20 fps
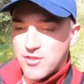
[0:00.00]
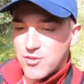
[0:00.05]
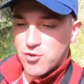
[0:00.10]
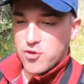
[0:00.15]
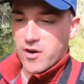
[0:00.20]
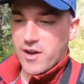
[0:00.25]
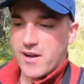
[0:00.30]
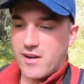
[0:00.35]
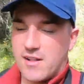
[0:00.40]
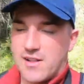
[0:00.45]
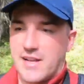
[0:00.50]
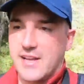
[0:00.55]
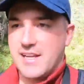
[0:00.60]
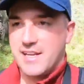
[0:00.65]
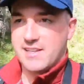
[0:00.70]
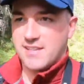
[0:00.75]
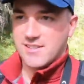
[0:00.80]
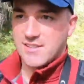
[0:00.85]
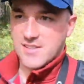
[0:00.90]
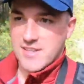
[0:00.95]
trail
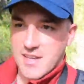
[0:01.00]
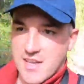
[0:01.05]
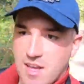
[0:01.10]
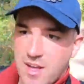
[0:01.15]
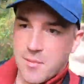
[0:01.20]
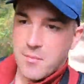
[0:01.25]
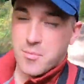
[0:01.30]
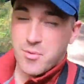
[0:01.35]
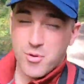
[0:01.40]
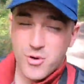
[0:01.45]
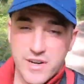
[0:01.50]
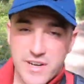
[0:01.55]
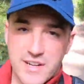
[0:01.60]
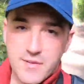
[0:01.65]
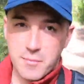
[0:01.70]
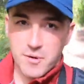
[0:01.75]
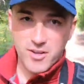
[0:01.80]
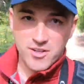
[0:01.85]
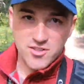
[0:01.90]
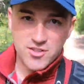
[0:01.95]
is pretty
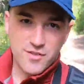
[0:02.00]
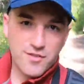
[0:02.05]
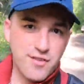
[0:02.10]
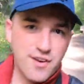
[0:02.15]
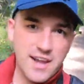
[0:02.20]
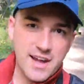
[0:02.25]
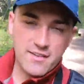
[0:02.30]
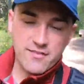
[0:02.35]
much flat